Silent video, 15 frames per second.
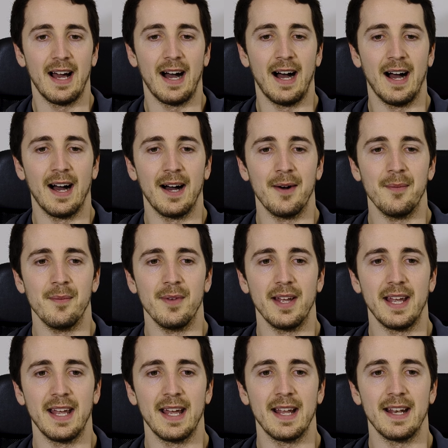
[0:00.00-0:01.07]

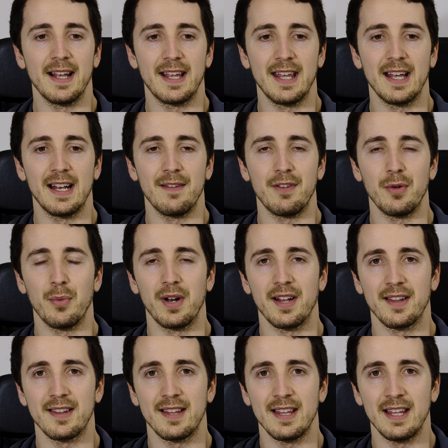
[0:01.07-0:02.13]
And again, if you want to
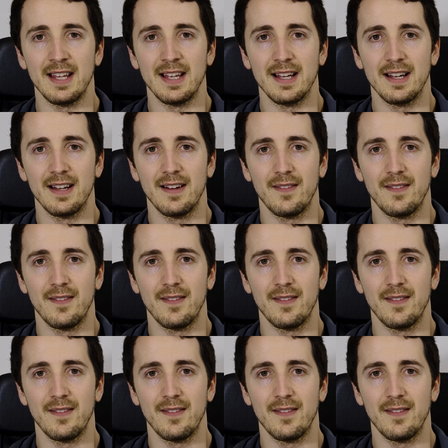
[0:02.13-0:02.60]
see